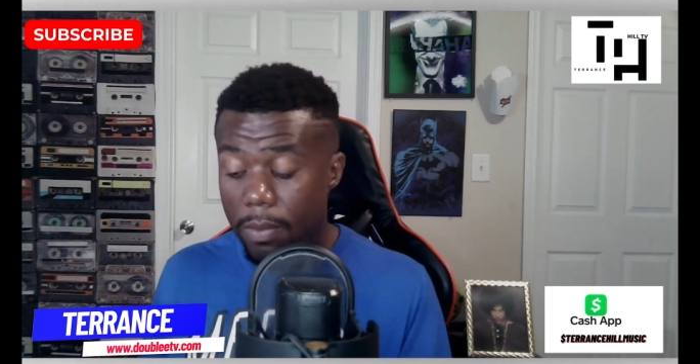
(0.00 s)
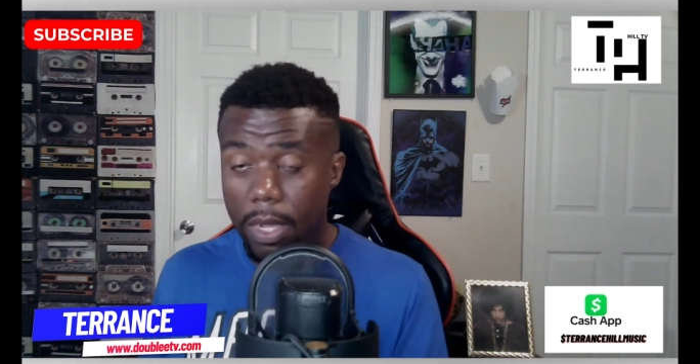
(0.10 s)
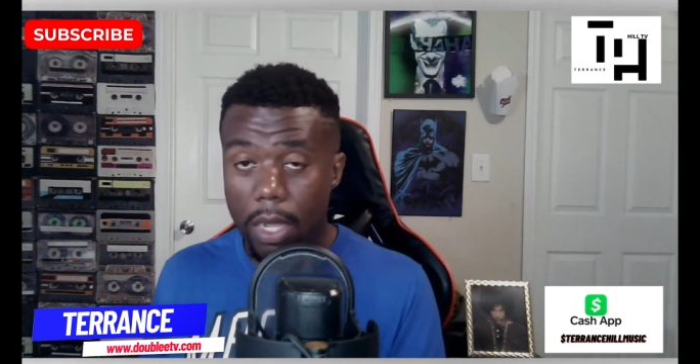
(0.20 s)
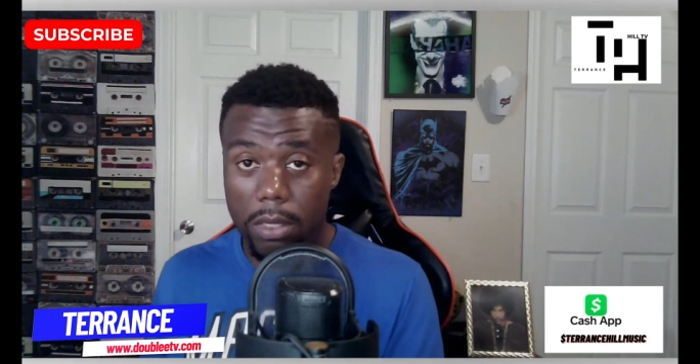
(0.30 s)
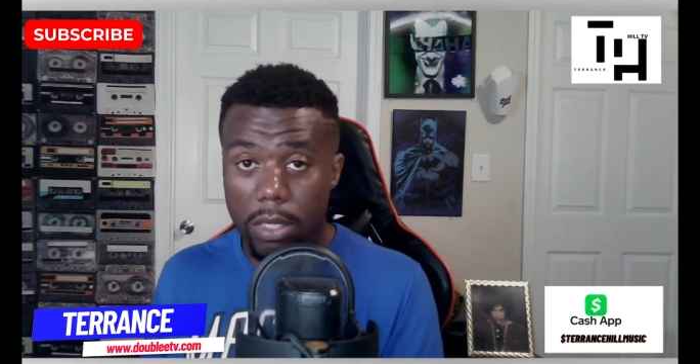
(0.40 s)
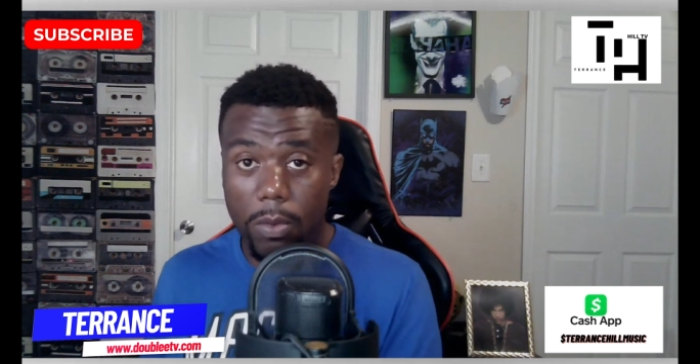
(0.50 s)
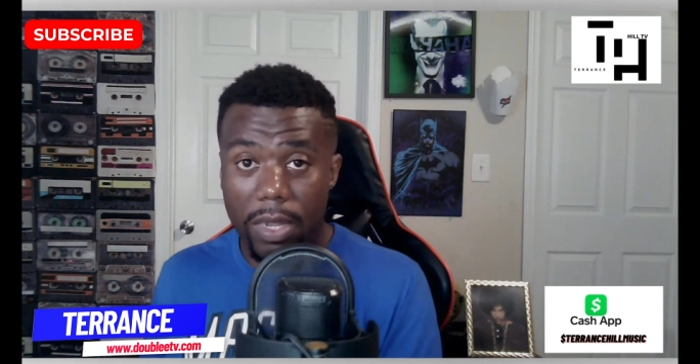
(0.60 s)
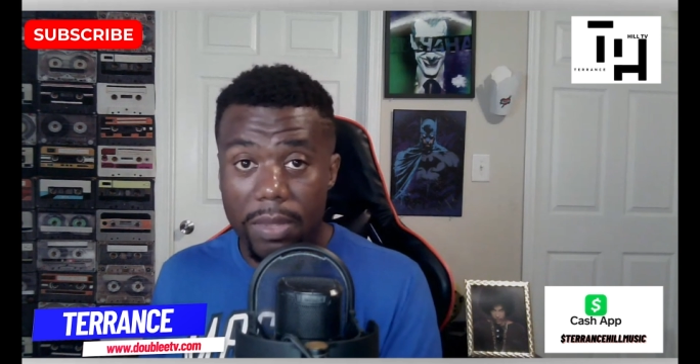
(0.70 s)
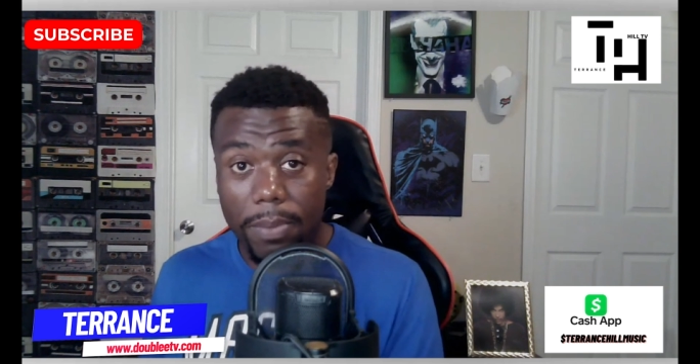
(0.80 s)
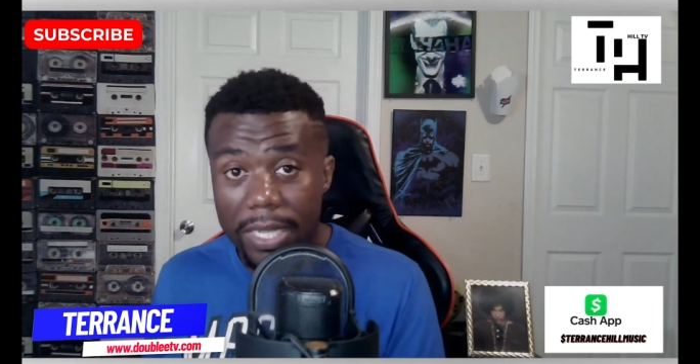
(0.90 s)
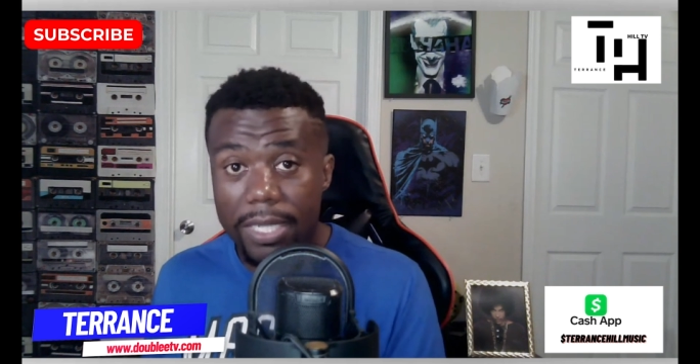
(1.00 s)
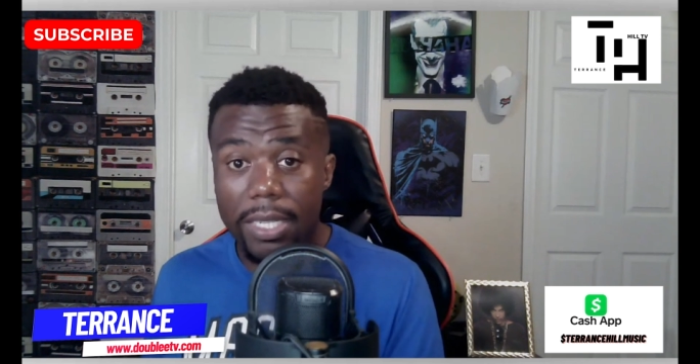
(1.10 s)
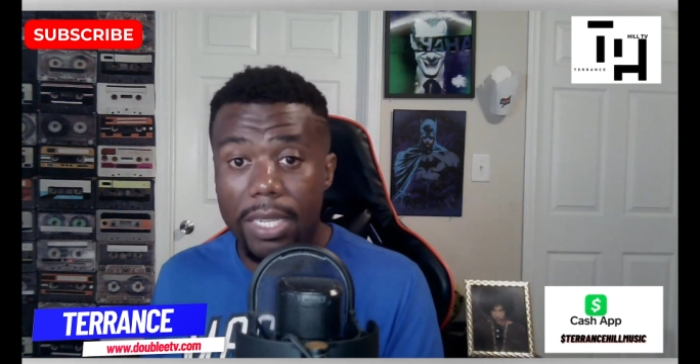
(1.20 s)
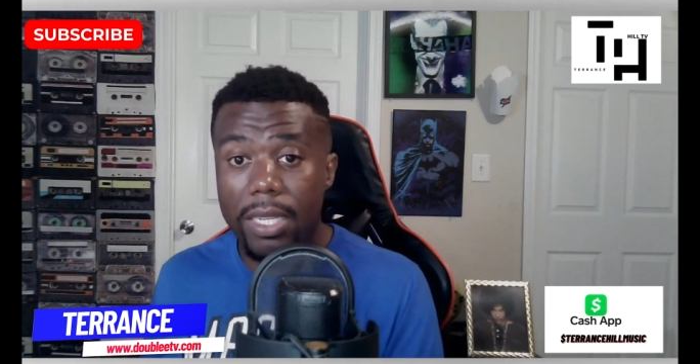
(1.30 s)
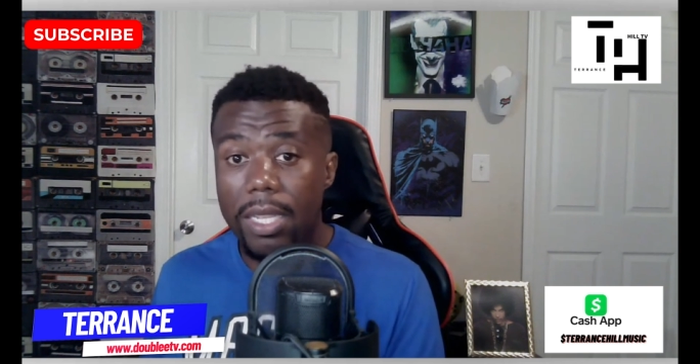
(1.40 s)
because you were
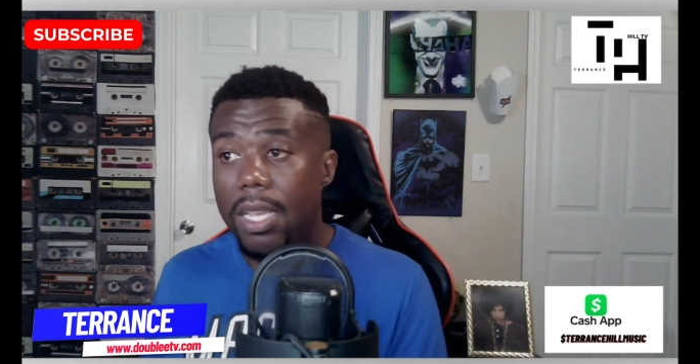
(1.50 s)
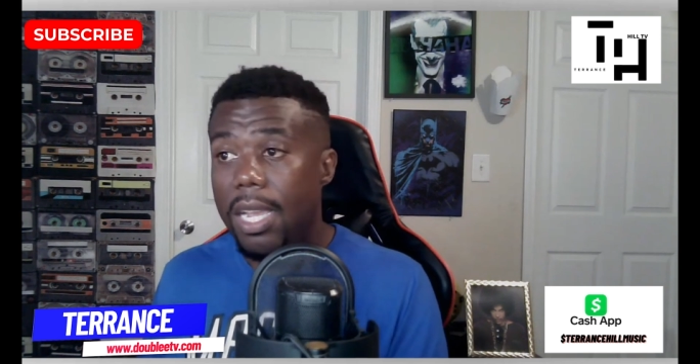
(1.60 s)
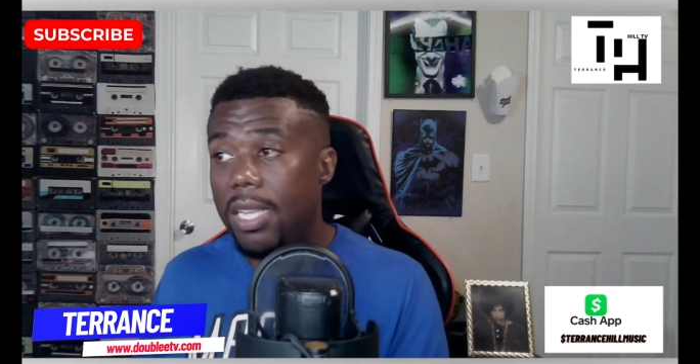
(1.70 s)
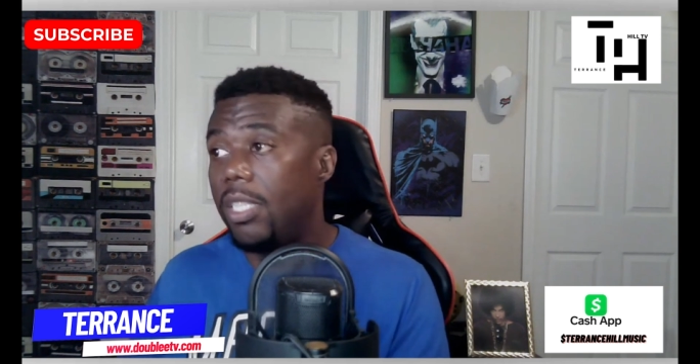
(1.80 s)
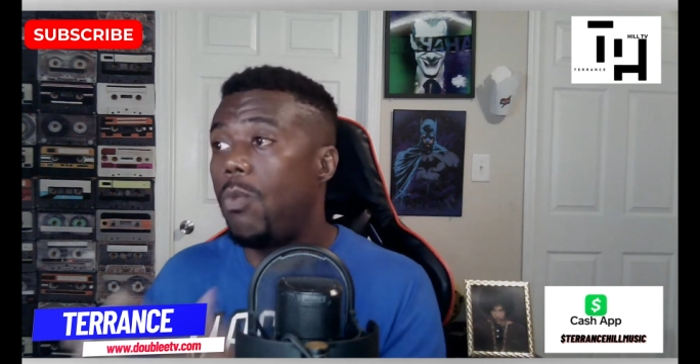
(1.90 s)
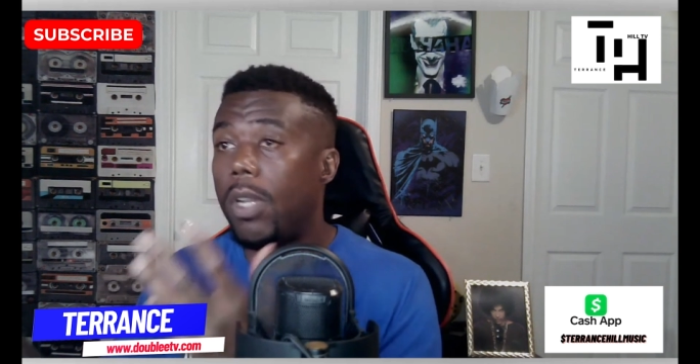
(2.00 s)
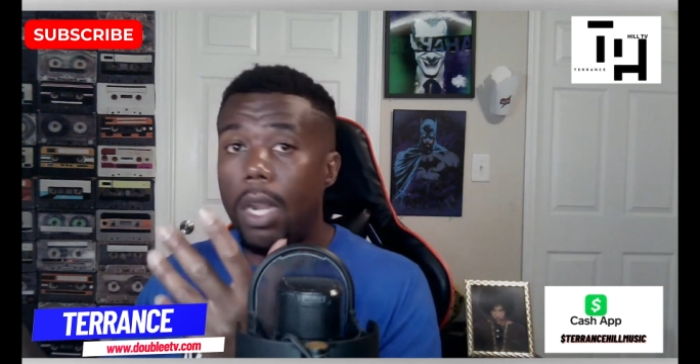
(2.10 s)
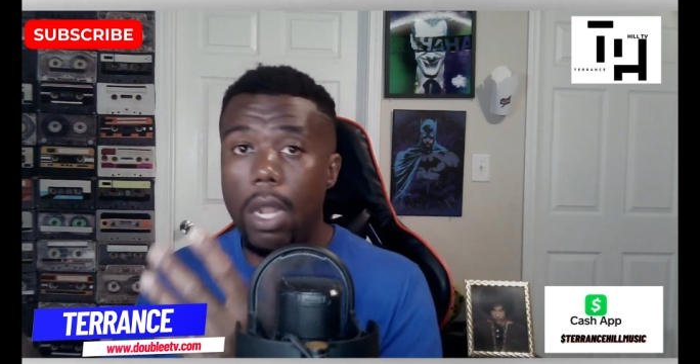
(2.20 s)
complicit and just went